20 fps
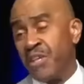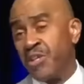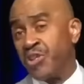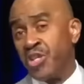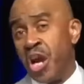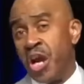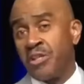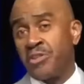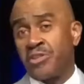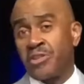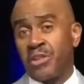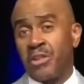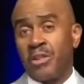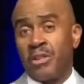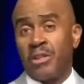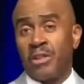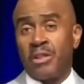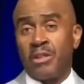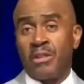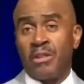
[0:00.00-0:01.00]
the church.
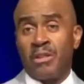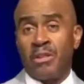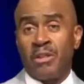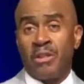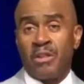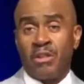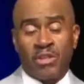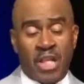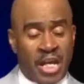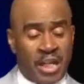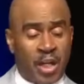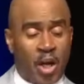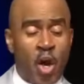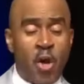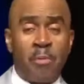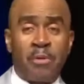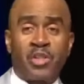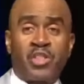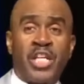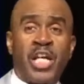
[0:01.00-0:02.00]
You got a
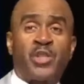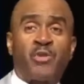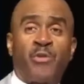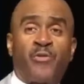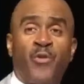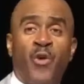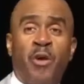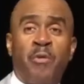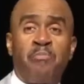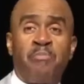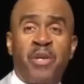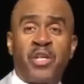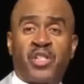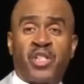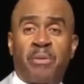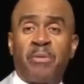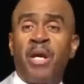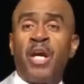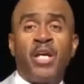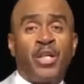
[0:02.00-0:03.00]
homosexual for a
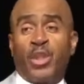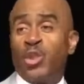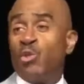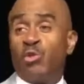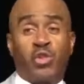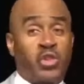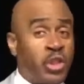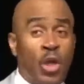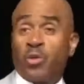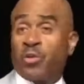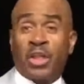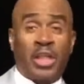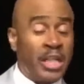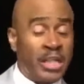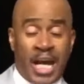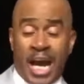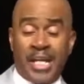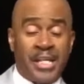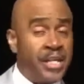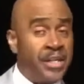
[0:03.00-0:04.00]
bishop, you certainly
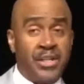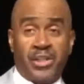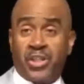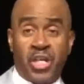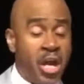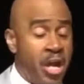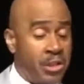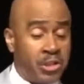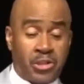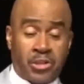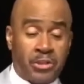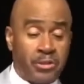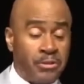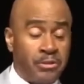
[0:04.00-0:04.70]
not in the church.